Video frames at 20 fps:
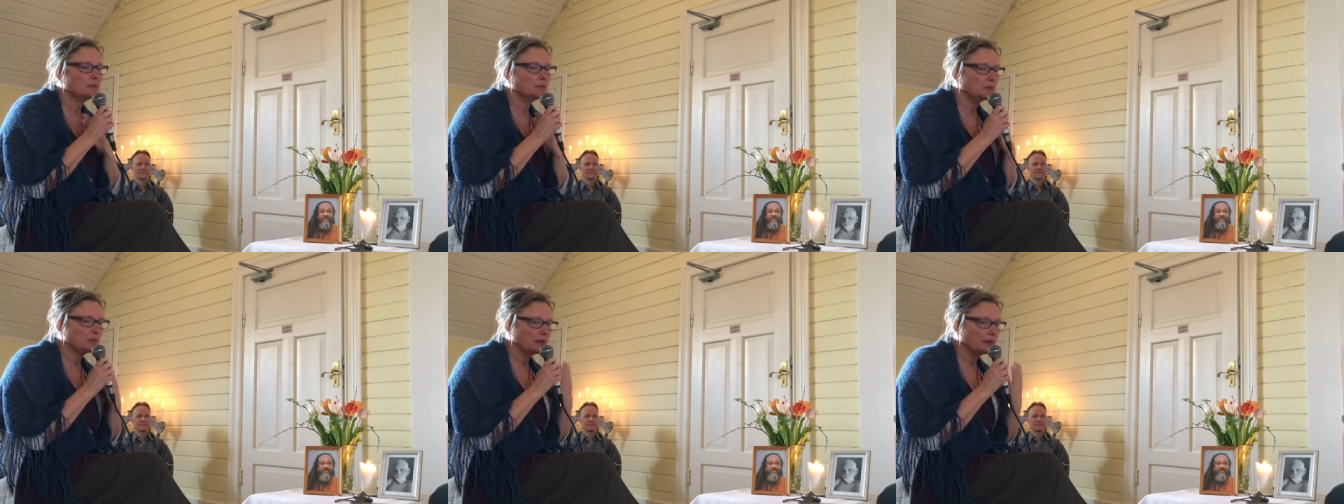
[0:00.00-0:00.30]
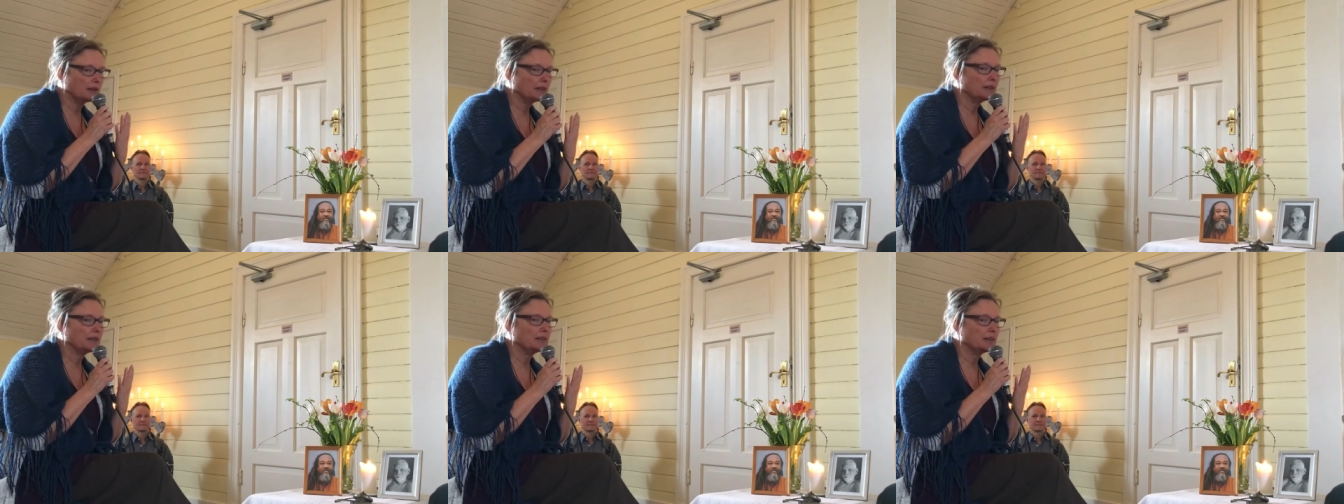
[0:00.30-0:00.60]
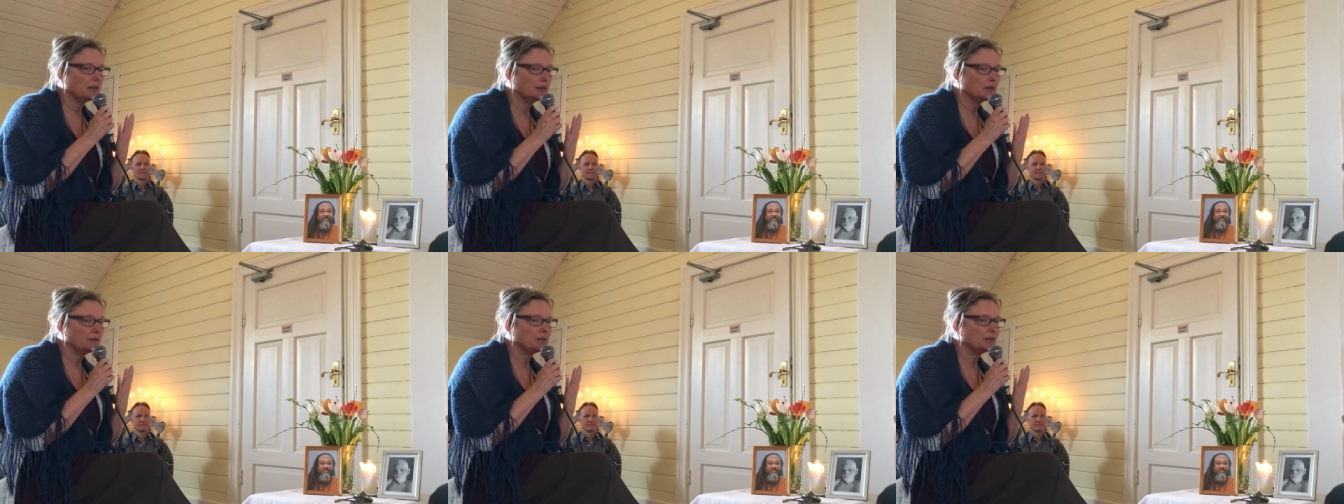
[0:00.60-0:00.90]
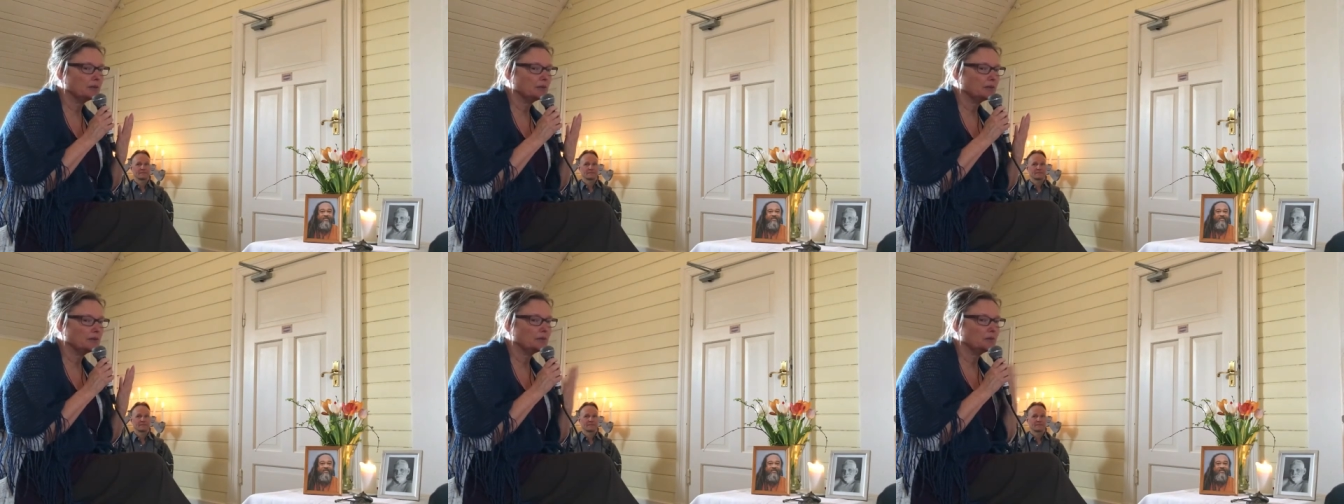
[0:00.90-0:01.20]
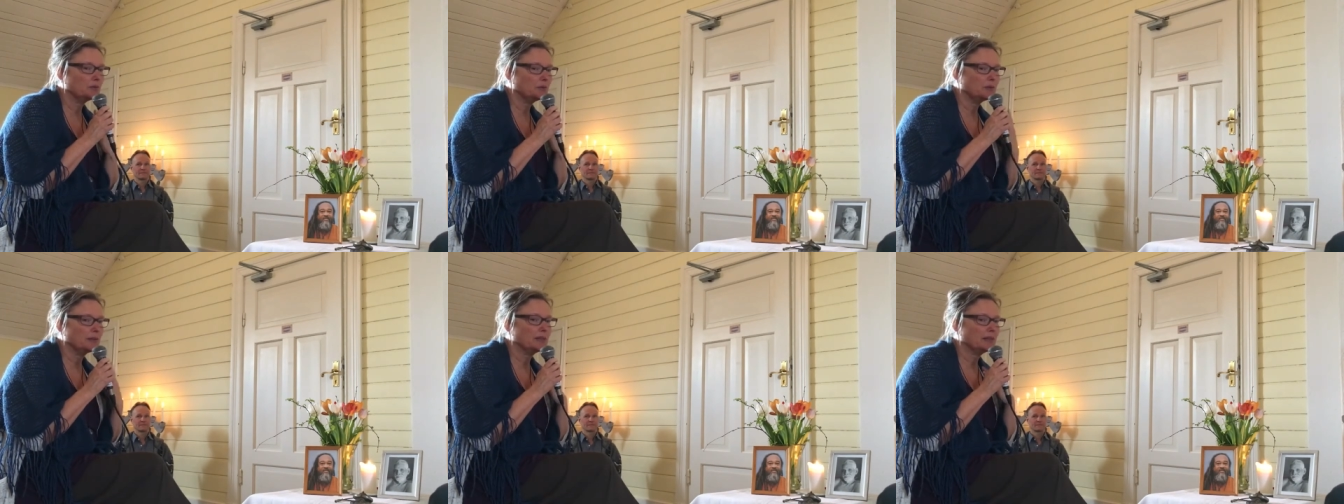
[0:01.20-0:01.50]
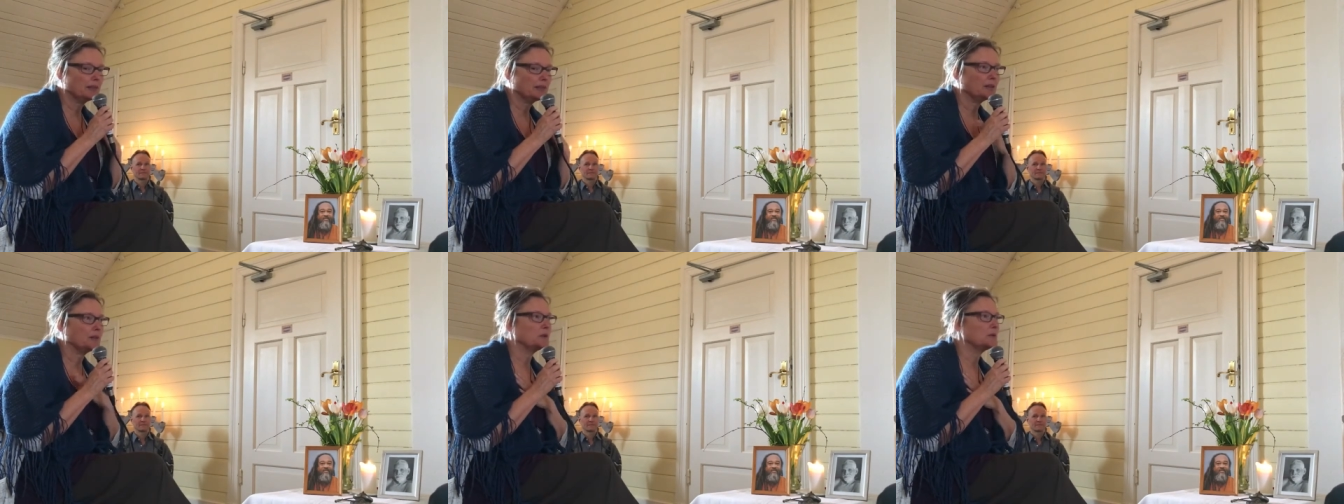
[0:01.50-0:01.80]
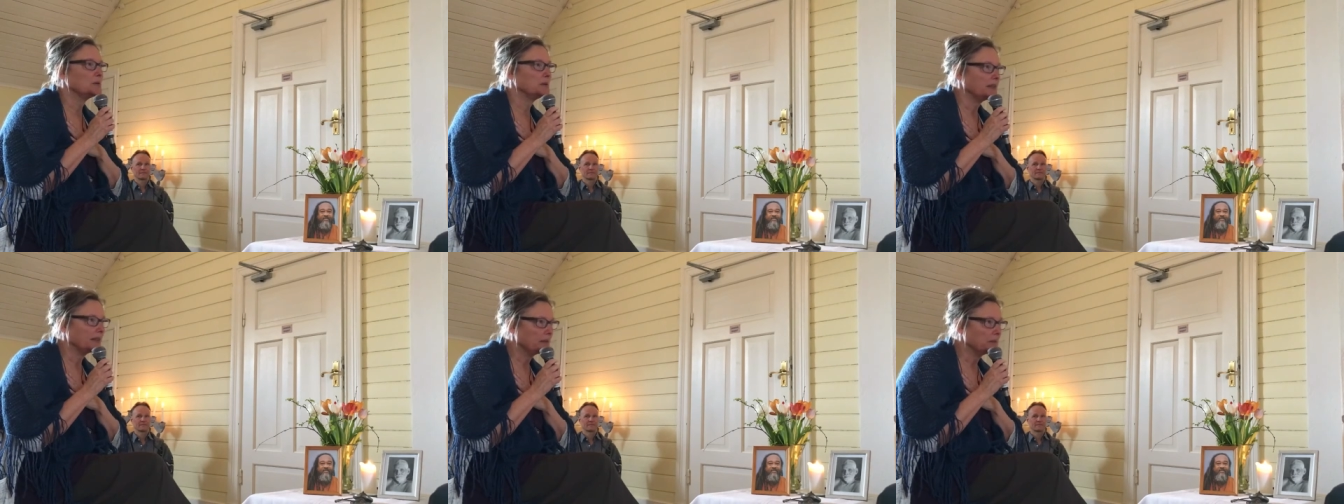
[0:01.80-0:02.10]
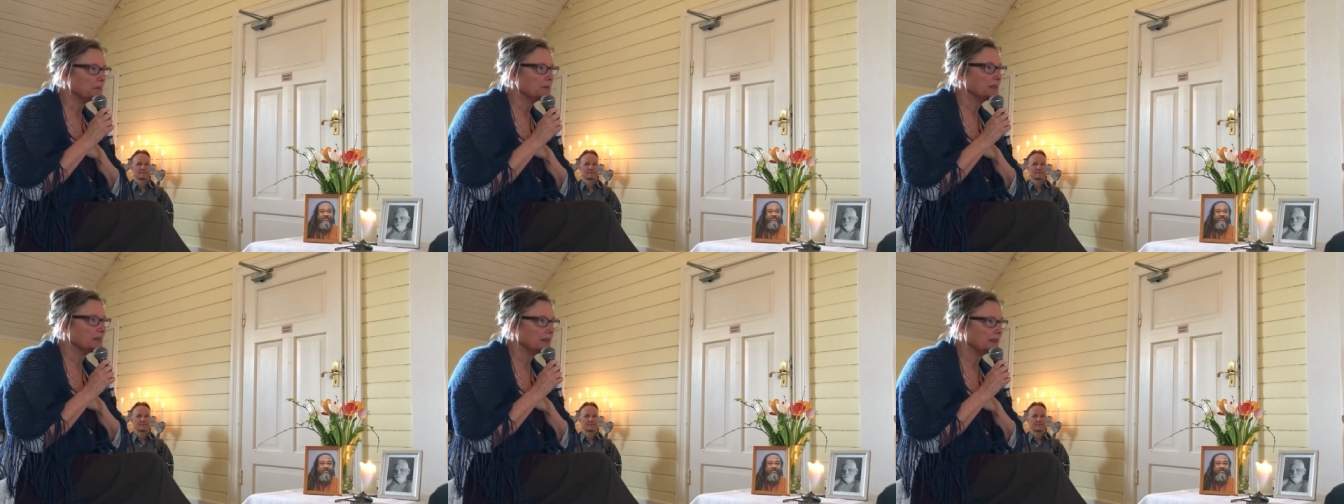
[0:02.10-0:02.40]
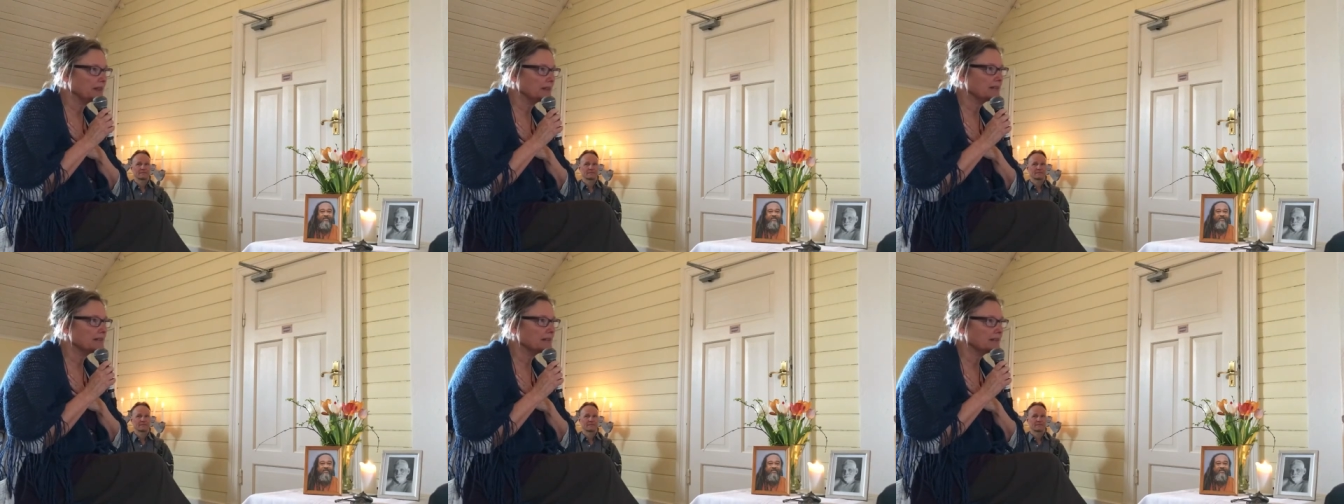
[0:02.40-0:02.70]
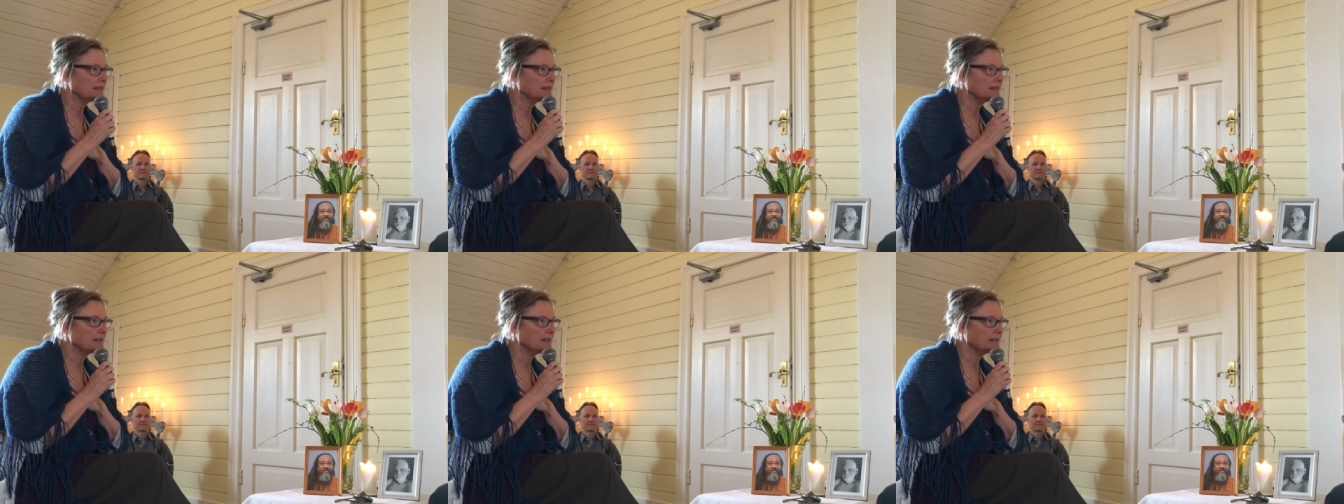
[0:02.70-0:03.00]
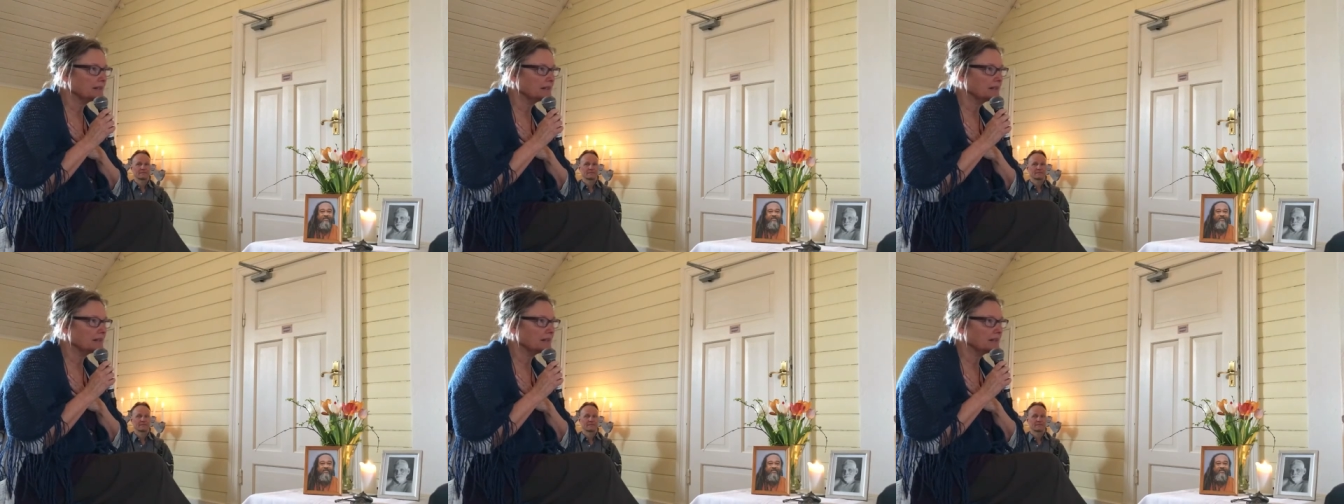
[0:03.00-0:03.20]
when I know when I know the emptiness,